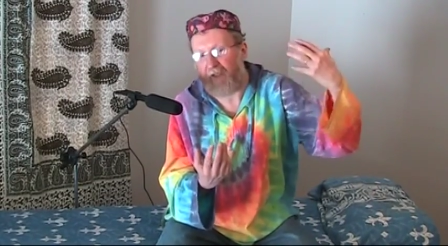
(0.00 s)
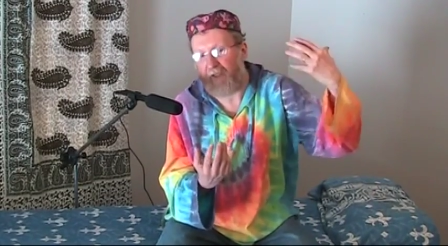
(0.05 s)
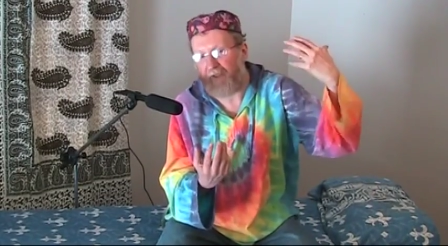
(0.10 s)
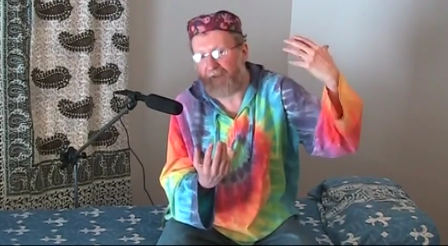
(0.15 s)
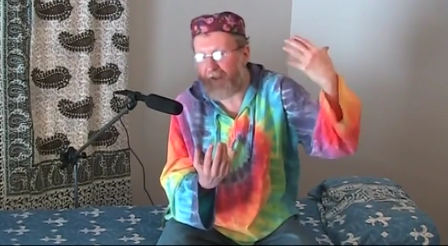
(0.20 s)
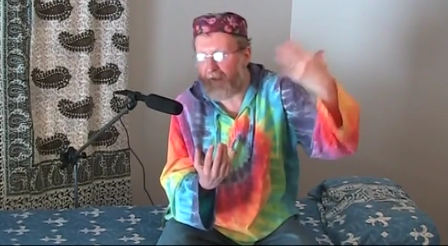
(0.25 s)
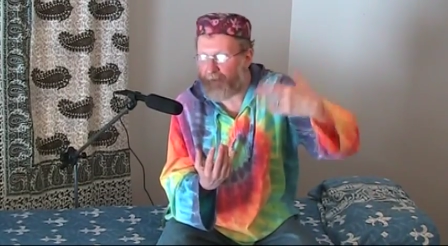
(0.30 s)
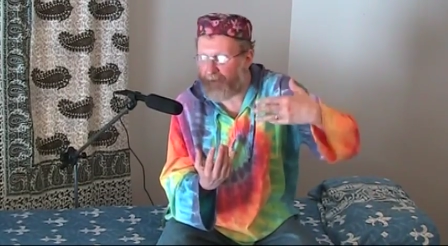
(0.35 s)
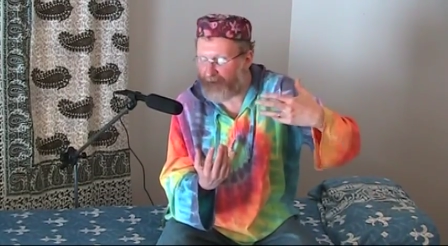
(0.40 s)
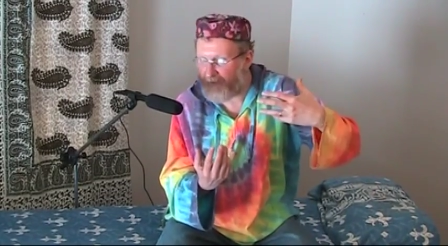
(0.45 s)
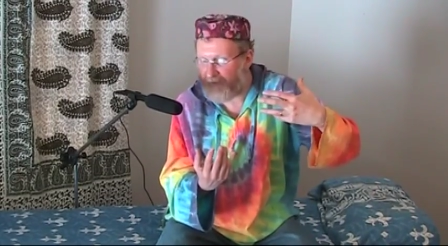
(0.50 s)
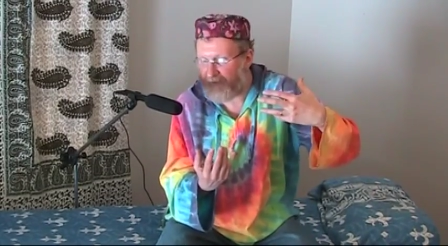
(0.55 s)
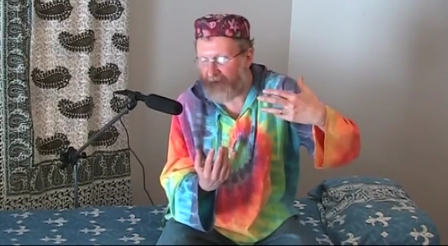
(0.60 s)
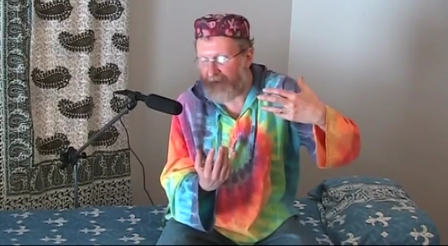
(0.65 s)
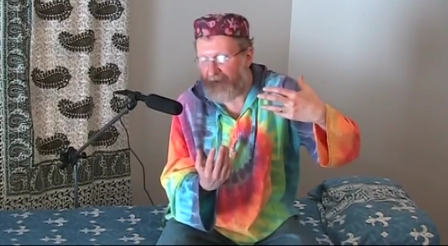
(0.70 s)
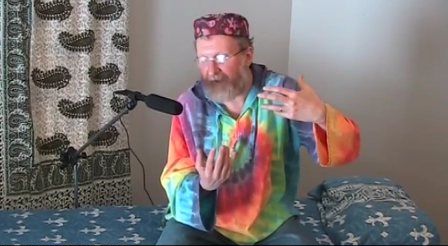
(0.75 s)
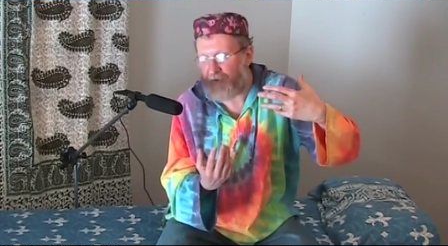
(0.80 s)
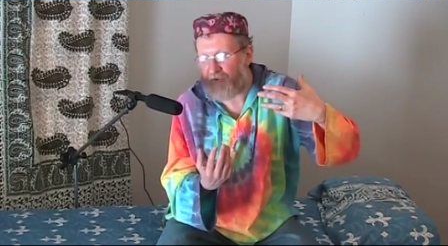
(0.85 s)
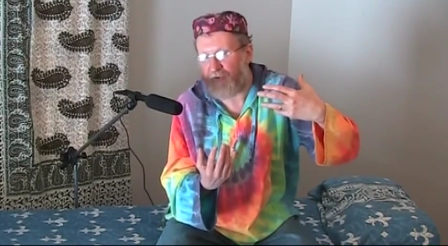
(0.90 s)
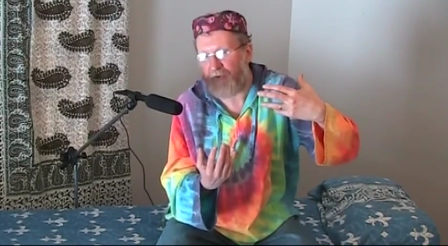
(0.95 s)
an imminent
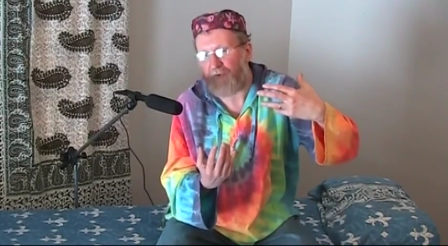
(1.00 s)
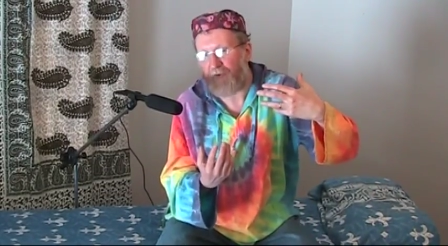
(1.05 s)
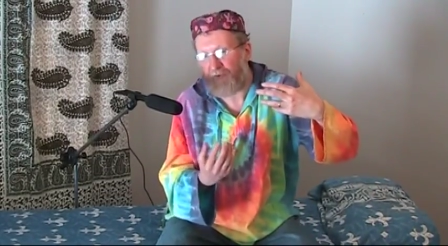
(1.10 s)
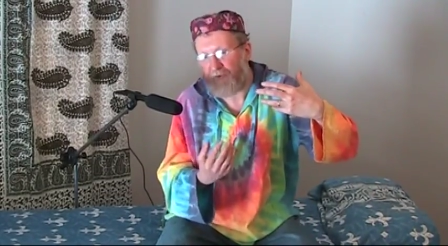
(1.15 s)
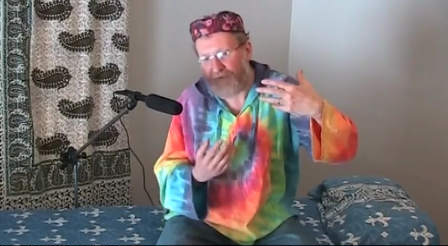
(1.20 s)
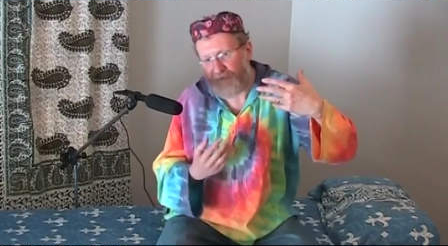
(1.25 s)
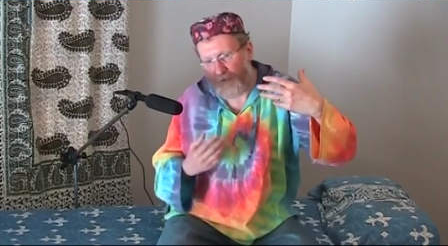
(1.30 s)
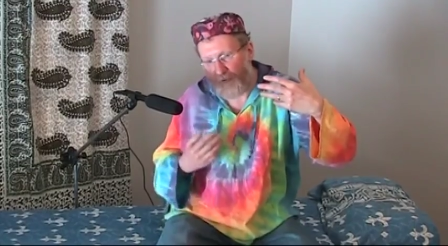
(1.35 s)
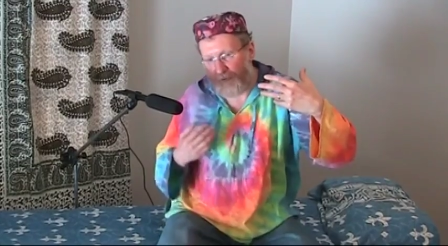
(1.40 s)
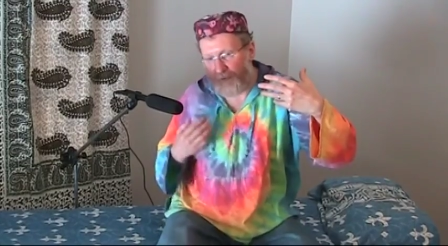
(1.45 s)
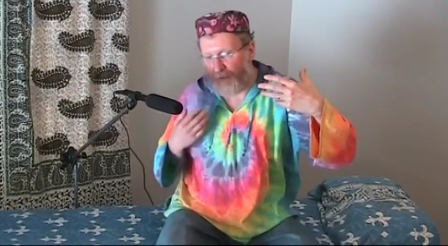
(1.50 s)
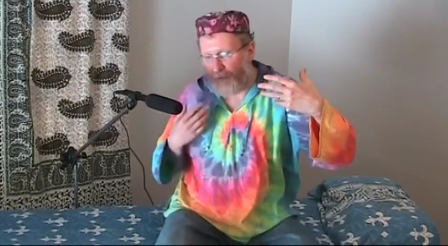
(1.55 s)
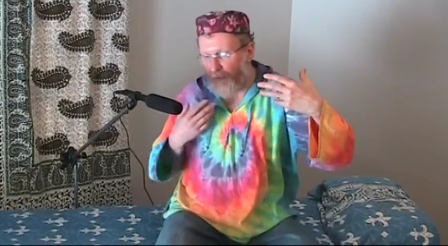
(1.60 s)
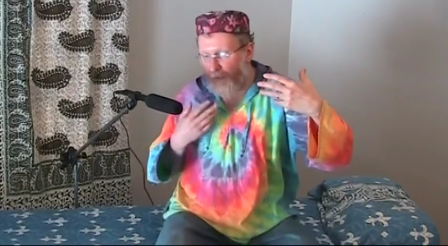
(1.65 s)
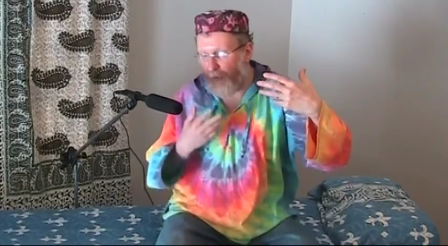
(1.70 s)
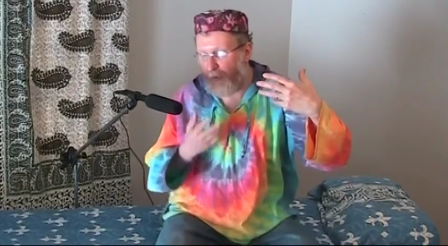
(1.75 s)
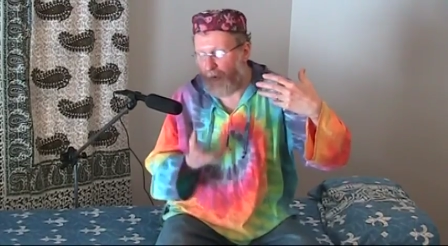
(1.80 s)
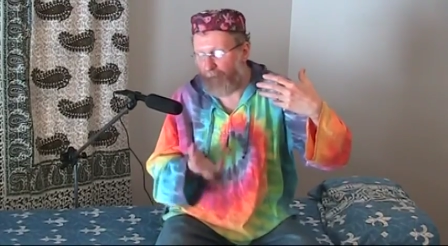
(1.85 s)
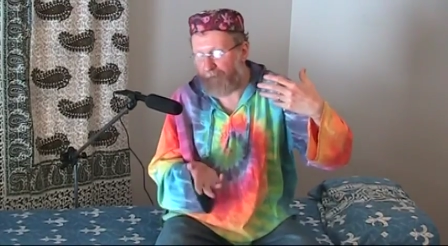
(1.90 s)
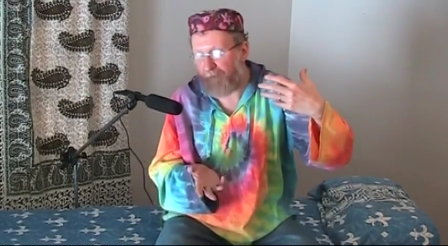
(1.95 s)
danger, so the
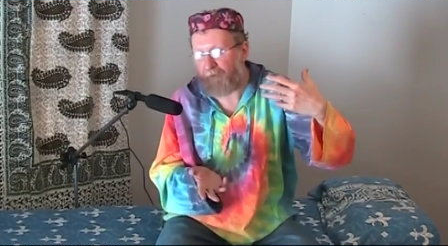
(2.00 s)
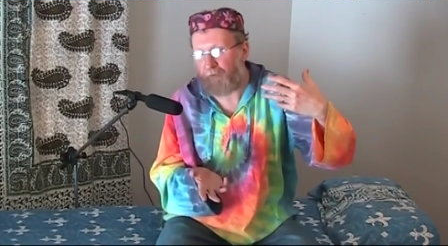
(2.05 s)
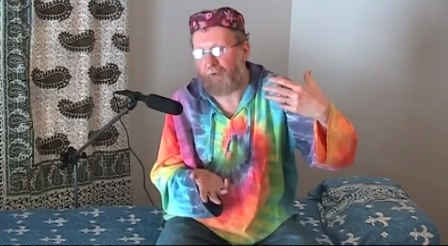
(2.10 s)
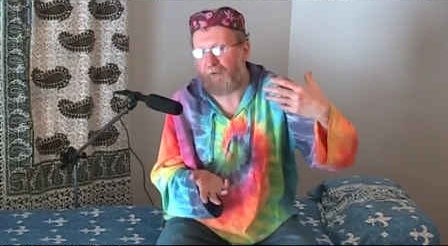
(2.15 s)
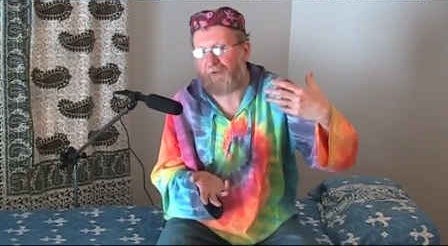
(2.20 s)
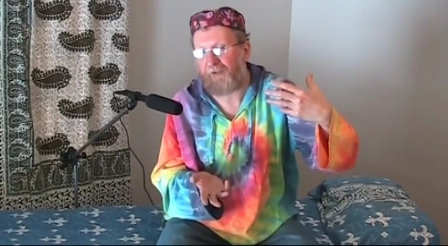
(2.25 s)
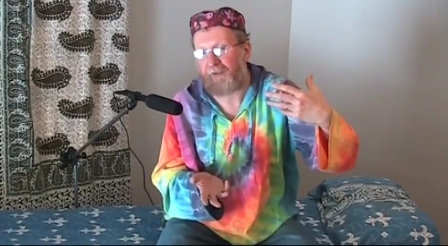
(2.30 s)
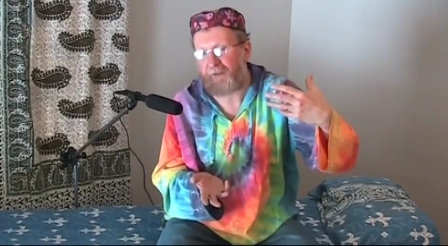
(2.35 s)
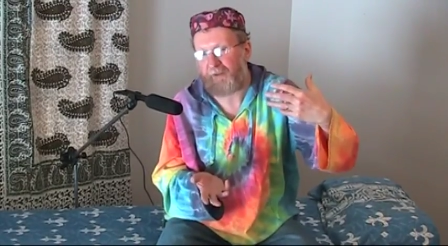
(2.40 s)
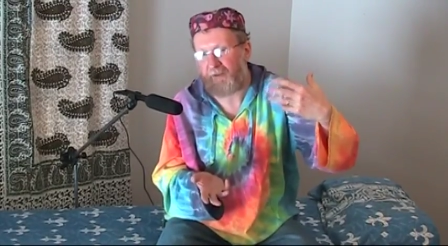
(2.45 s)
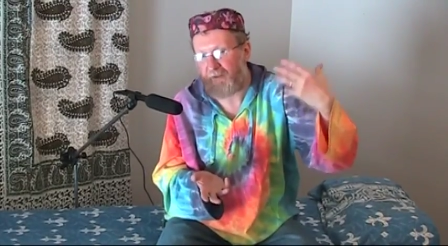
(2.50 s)
open contact